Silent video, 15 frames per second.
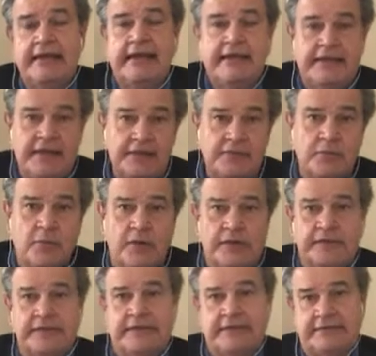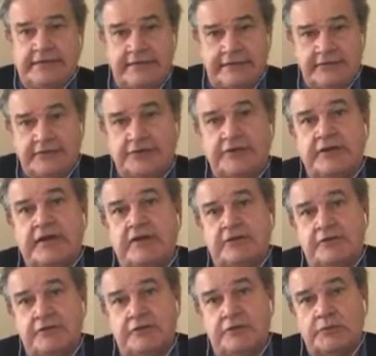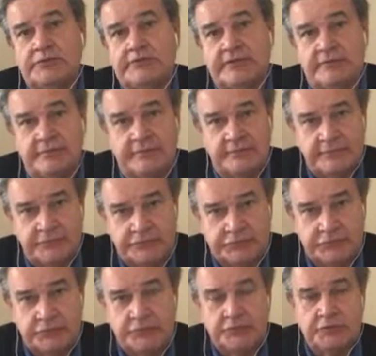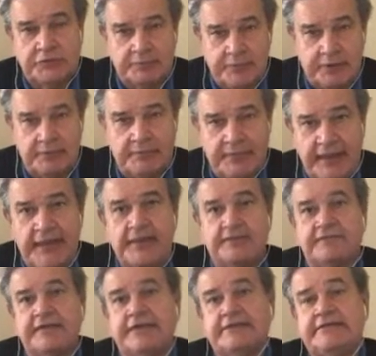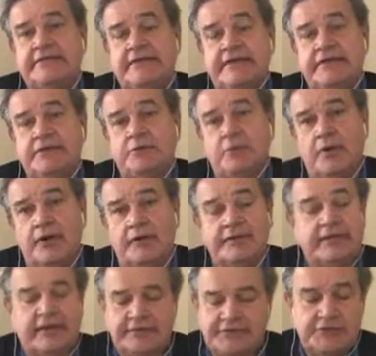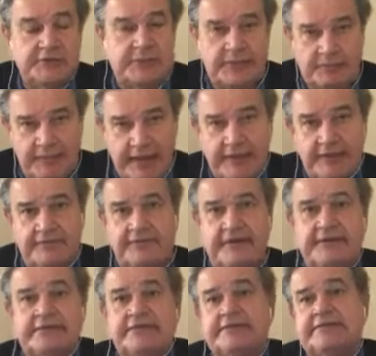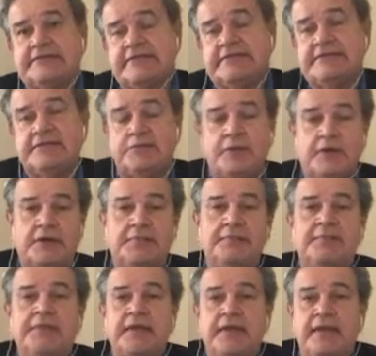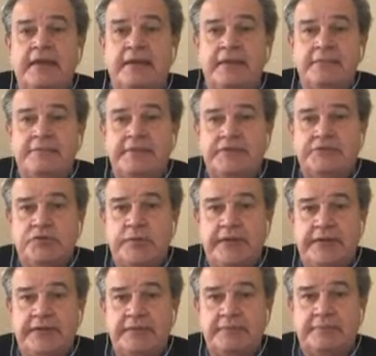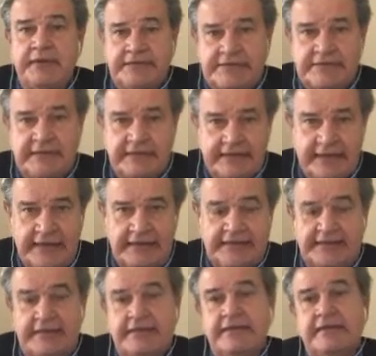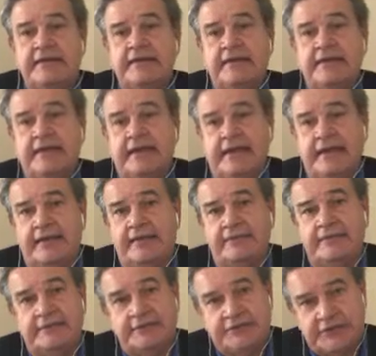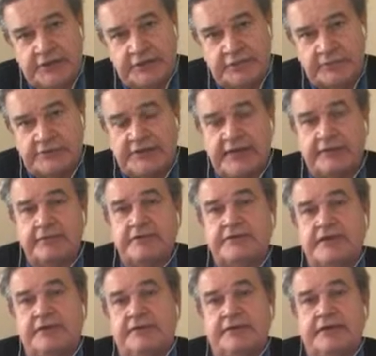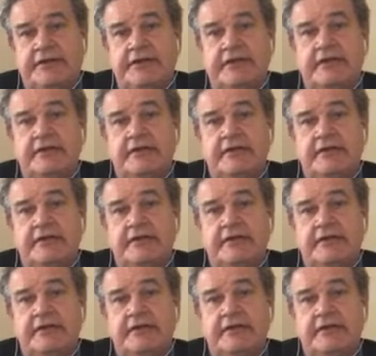Another one that didn't turn out good was in May of 1961, between President Kennedy and General Secretary